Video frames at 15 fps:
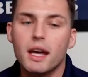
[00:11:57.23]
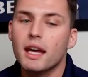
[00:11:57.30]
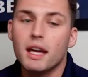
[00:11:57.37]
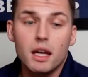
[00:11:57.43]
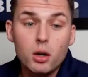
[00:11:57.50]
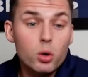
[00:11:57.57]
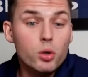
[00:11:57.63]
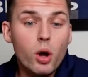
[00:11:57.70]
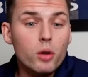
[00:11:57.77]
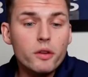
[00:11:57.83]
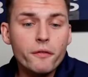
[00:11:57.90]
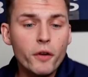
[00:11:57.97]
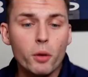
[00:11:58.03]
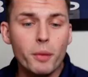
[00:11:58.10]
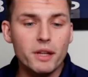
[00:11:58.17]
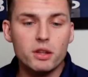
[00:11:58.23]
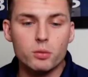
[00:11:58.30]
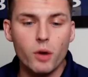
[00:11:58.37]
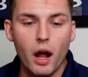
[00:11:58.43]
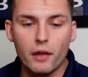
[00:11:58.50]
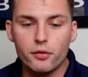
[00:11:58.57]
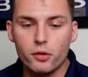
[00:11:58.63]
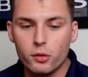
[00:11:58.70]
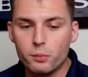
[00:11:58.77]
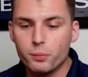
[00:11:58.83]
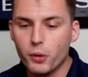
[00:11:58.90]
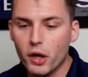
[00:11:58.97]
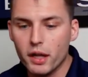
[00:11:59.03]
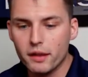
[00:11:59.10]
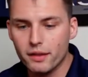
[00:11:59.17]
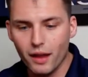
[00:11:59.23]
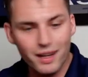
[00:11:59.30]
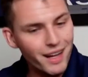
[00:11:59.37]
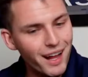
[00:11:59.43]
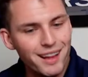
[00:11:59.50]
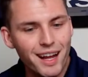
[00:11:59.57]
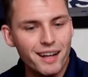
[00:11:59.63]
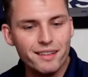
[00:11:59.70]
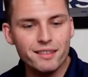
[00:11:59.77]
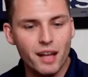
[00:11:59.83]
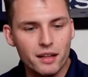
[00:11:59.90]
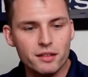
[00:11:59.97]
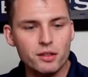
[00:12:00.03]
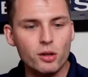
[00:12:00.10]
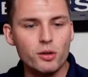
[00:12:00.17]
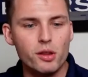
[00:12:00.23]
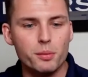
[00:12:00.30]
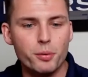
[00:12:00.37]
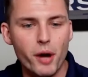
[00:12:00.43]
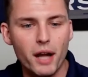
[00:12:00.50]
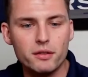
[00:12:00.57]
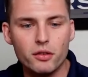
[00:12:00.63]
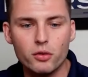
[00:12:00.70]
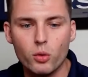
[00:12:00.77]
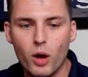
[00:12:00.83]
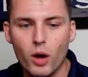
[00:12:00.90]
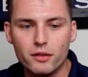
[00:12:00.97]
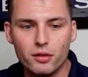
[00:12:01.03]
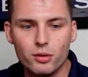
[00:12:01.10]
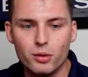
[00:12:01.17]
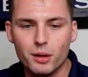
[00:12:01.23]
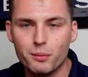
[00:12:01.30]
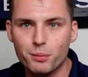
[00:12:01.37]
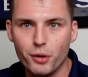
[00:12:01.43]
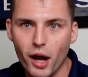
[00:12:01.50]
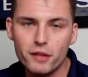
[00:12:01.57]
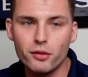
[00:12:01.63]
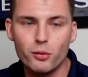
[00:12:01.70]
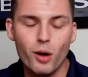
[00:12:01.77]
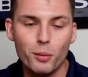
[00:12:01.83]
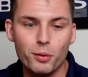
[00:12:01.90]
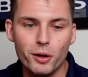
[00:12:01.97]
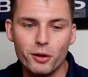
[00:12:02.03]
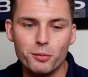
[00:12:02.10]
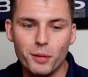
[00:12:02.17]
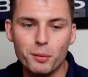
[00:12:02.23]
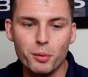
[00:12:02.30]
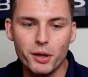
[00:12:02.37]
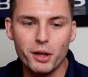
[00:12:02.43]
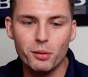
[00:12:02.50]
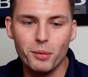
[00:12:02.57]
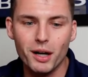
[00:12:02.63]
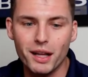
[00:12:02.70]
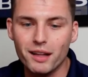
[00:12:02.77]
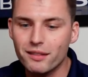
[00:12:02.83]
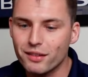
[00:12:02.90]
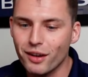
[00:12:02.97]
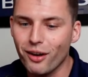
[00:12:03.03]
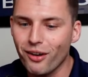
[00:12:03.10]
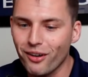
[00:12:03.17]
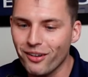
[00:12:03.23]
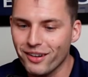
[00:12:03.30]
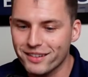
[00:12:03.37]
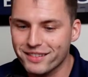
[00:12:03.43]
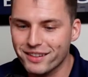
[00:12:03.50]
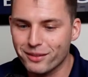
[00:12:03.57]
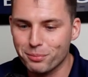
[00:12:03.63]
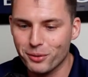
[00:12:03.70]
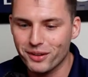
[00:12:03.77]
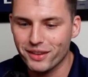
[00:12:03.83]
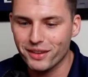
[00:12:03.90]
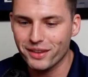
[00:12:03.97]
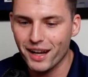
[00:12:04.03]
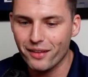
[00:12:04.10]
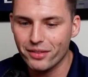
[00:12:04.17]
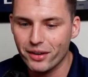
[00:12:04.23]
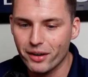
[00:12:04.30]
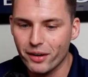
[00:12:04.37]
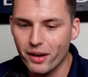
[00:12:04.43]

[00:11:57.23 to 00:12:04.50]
Who knows if he'll make the roster? But a, a lot of these guys can go to the practice squad too, and practice squad players make pretty good money. So just putting that out there.